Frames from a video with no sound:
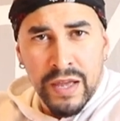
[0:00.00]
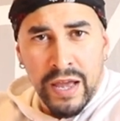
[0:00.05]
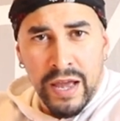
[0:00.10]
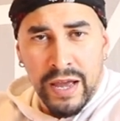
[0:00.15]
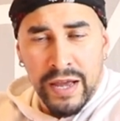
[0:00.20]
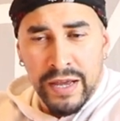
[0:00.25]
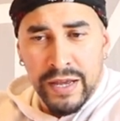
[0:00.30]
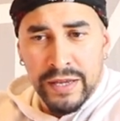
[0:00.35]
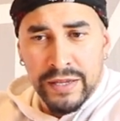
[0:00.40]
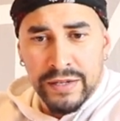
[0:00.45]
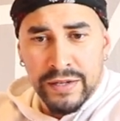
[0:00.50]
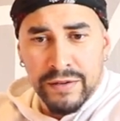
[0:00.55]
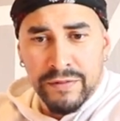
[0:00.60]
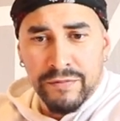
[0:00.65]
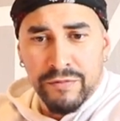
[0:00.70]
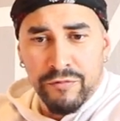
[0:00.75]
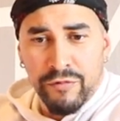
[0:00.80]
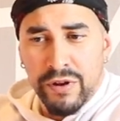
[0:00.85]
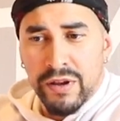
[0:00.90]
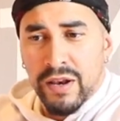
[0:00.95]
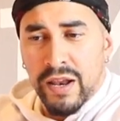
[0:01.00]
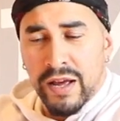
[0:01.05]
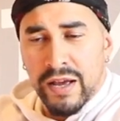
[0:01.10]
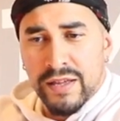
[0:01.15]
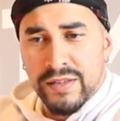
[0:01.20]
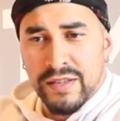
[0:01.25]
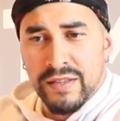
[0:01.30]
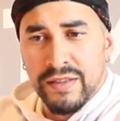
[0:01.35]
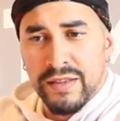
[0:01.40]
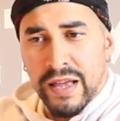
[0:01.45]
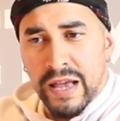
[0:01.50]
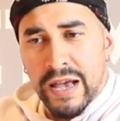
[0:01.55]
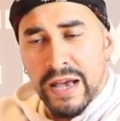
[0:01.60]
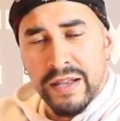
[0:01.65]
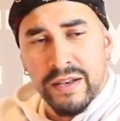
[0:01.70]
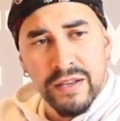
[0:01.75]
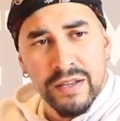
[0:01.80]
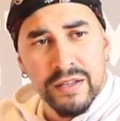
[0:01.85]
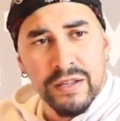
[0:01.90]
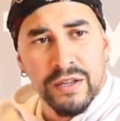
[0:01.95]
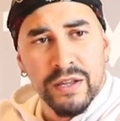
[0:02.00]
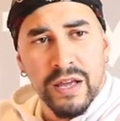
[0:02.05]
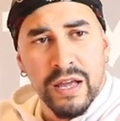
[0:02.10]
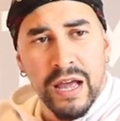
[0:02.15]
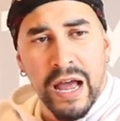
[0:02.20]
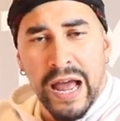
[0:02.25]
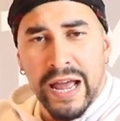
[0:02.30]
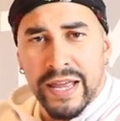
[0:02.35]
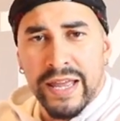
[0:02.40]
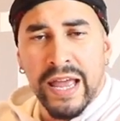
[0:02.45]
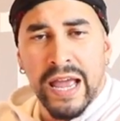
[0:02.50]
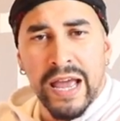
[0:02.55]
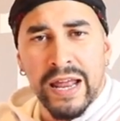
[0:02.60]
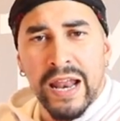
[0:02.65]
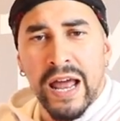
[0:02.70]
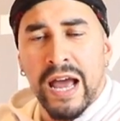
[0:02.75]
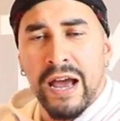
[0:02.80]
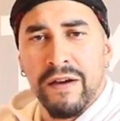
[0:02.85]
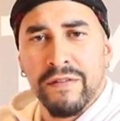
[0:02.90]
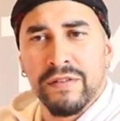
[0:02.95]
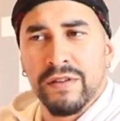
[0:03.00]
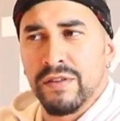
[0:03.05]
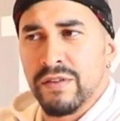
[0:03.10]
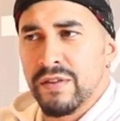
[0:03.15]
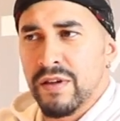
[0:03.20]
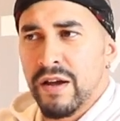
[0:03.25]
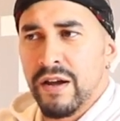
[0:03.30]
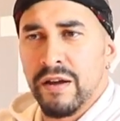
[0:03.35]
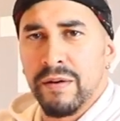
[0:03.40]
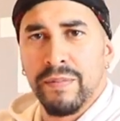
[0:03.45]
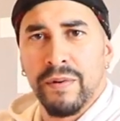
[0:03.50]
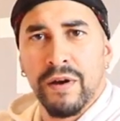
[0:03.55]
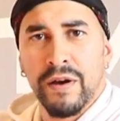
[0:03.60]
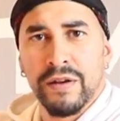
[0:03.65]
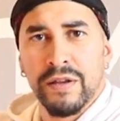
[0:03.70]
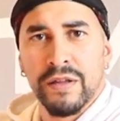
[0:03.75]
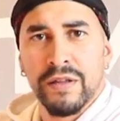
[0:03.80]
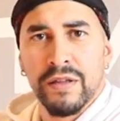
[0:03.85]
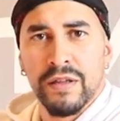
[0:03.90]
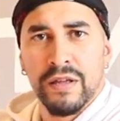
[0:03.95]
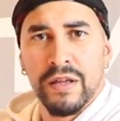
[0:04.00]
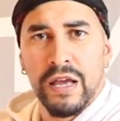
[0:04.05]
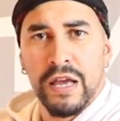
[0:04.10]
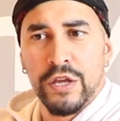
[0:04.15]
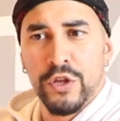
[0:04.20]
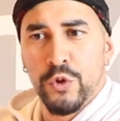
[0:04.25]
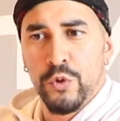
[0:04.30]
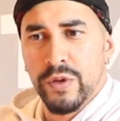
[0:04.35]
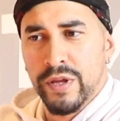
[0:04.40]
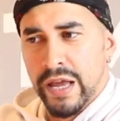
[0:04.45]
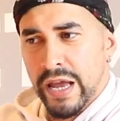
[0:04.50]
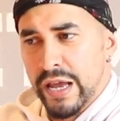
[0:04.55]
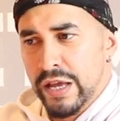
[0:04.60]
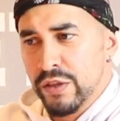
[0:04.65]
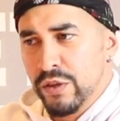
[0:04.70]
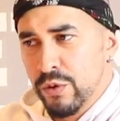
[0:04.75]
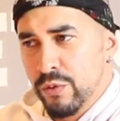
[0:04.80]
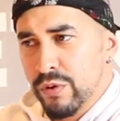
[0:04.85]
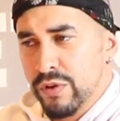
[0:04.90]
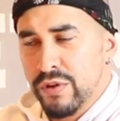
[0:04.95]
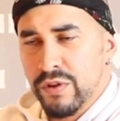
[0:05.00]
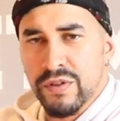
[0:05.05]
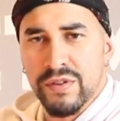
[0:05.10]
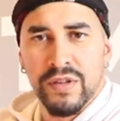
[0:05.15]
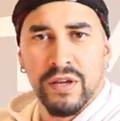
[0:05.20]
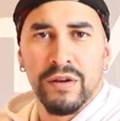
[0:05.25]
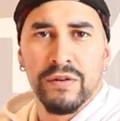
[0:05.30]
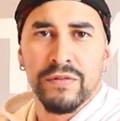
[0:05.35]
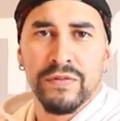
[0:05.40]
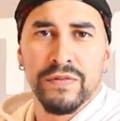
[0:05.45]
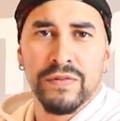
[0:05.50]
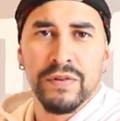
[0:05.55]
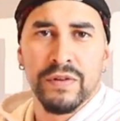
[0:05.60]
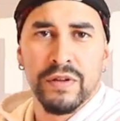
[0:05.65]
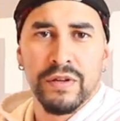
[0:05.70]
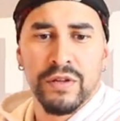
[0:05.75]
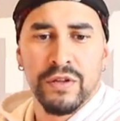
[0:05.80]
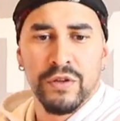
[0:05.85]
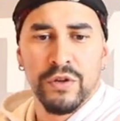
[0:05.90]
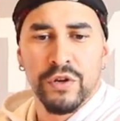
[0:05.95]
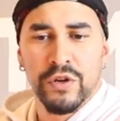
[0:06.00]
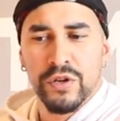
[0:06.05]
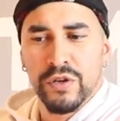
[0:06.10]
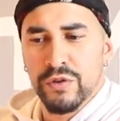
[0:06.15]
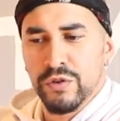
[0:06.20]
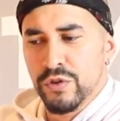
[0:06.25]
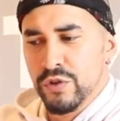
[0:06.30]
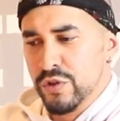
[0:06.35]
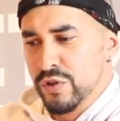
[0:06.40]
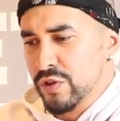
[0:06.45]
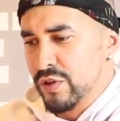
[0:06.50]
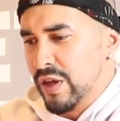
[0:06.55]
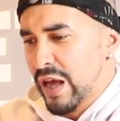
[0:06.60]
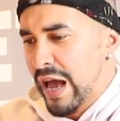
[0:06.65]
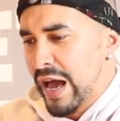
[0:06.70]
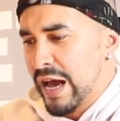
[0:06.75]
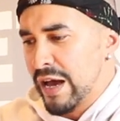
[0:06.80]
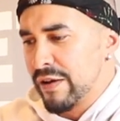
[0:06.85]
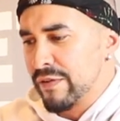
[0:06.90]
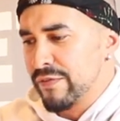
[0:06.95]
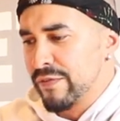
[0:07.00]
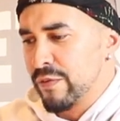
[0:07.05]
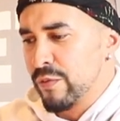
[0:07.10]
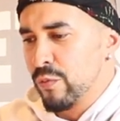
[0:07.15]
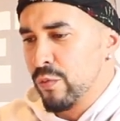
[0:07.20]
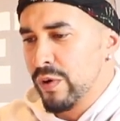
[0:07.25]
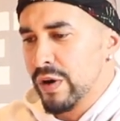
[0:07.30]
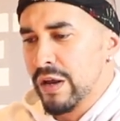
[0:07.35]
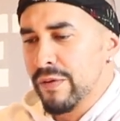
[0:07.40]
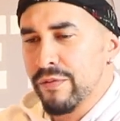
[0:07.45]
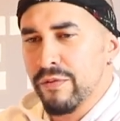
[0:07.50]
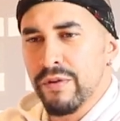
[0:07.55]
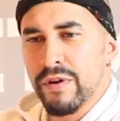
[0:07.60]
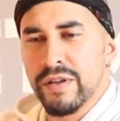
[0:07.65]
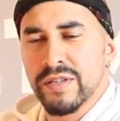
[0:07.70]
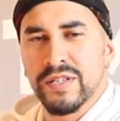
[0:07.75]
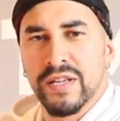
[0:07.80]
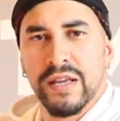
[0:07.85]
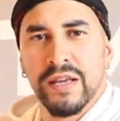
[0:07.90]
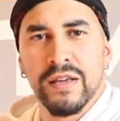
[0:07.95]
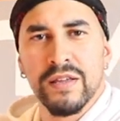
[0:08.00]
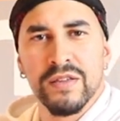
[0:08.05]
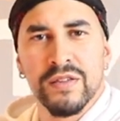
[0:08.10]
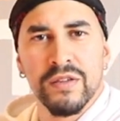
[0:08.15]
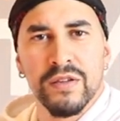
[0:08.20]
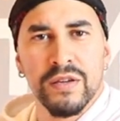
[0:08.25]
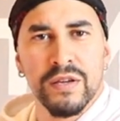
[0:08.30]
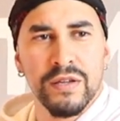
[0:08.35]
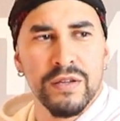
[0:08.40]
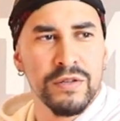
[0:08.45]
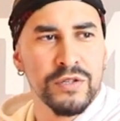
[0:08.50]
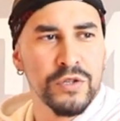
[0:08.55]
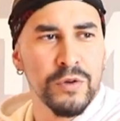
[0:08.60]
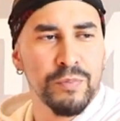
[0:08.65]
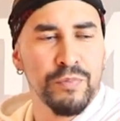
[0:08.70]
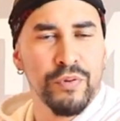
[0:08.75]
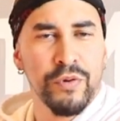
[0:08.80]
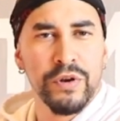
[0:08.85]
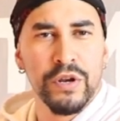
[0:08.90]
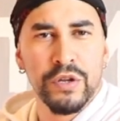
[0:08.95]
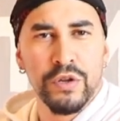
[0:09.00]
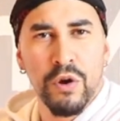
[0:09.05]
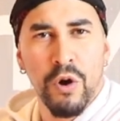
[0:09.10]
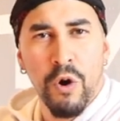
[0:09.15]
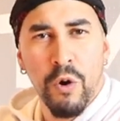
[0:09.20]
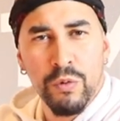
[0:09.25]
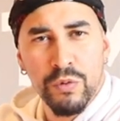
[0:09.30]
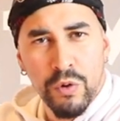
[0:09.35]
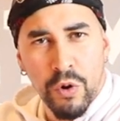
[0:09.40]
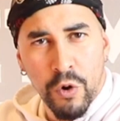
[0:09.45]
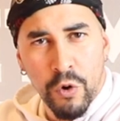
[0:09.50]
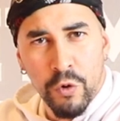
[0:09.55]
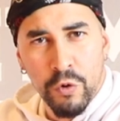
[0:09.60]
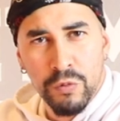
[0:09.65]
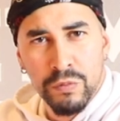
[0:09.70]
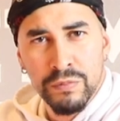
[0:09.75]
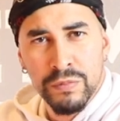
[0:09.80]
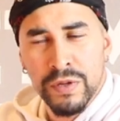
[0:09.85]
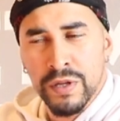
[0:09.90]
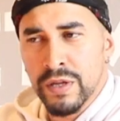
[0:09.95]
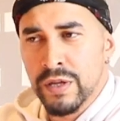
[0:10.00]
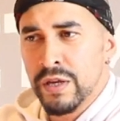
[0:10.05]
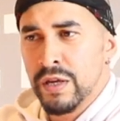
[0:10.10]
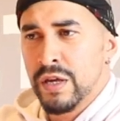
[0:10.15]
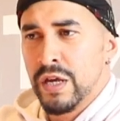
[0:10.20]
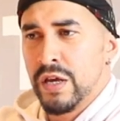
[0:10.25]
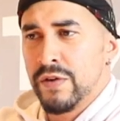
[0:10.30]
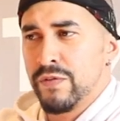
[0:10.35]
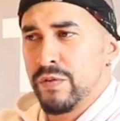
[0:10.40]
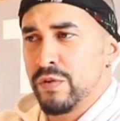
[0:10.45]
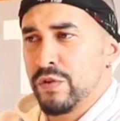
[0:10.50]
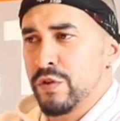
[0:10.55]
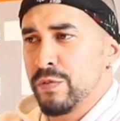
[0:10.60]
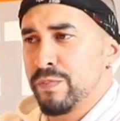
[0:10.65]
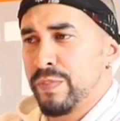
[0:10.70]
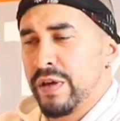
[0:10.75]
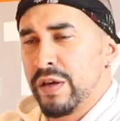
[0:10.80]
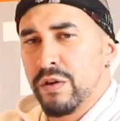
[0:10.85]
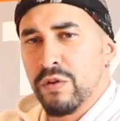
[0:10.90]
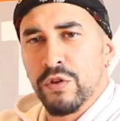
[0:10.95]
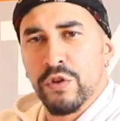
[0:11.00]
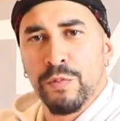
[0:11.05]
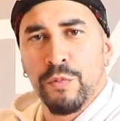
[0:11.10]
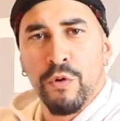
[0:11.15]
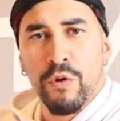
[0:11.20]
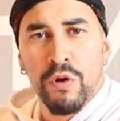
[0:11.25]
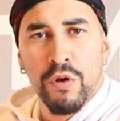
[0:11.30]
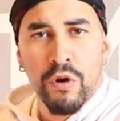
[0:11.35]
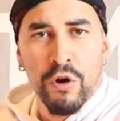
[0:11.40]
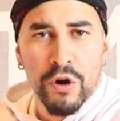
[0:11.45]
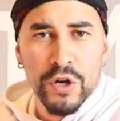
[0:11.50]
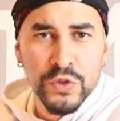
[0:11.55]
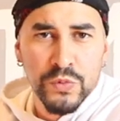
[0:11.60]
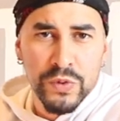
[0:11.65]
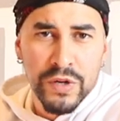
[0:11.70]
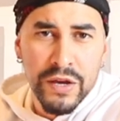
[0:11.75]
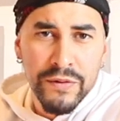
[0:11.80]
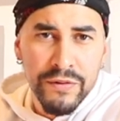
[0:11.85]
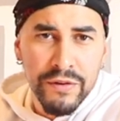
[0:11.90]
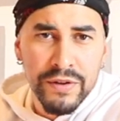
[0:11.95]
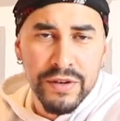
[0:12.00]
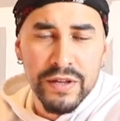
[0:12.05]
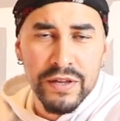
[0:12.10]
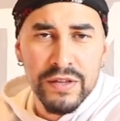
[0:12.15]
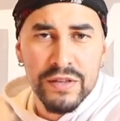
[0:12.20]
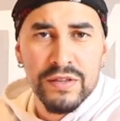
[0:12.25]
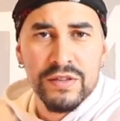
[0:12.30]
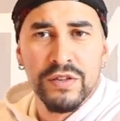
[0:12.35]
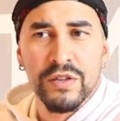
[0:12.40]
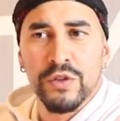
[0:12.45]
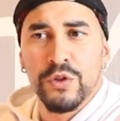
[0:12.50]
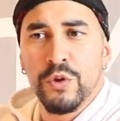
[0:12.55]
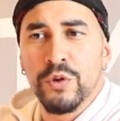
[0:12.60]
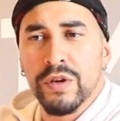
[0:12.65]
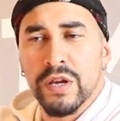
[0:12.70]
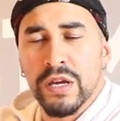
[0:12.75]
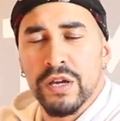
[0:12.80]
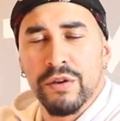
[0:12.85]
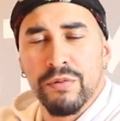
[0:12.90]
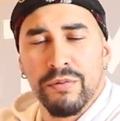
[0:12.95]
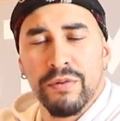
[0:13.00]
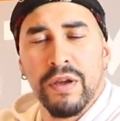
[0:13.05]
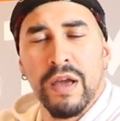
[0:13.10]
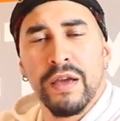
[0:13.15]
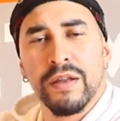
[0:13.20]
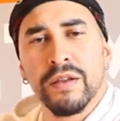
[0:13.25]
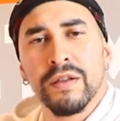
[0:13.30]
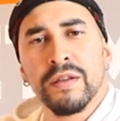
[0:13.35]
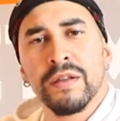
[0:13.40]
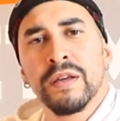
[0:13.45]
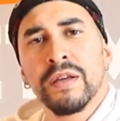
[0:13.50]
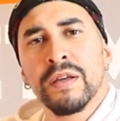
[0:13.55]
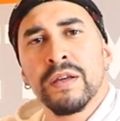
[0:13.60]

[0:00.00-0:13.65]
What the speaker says: and realizing that I can have the desired body and you can do it yourself. You can just have whatever it takes to put in your own home. If it's big or small or large, whatever it is, you can create it.